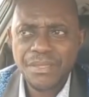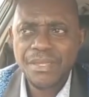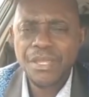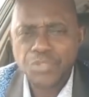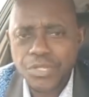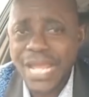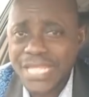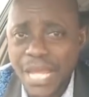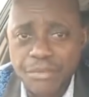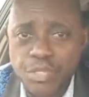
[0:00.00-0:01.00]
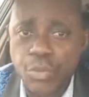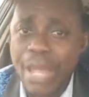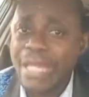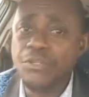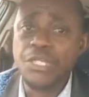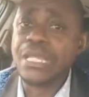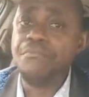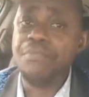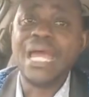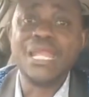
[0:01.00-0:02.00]
So that's the reason why you don't say
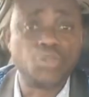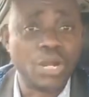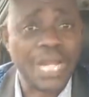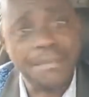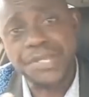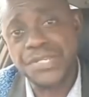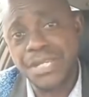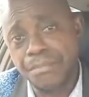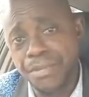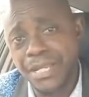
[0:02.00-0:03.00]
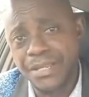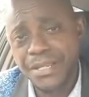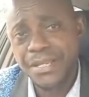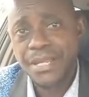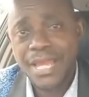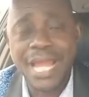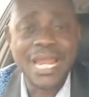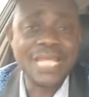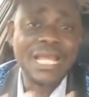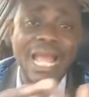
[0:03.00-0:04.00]
me I dey talk as they be. And
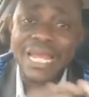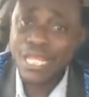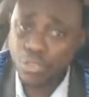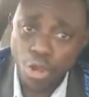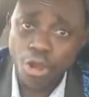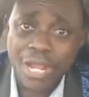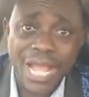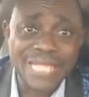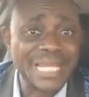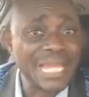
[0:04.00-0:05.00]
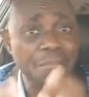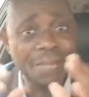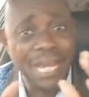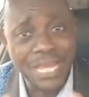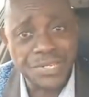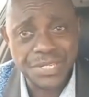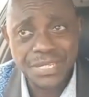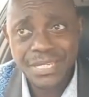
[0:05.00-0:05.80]
as I dey talk as I am led.